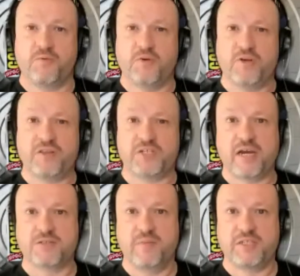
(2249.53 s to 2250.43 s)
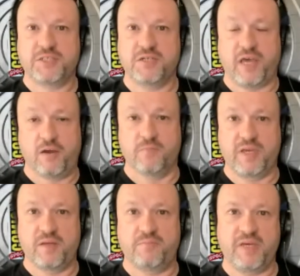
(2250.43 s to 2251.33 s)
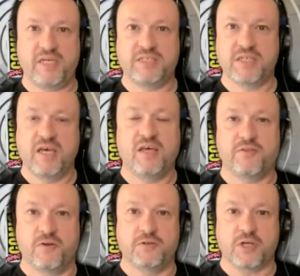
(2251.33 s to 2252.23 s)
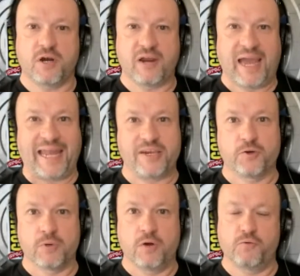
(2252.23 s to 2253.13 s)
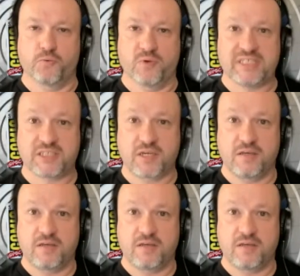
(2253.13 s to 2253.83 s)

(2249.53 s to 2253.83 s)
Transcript: in the chat also mentioned Airbnbs. Those are at your own risk.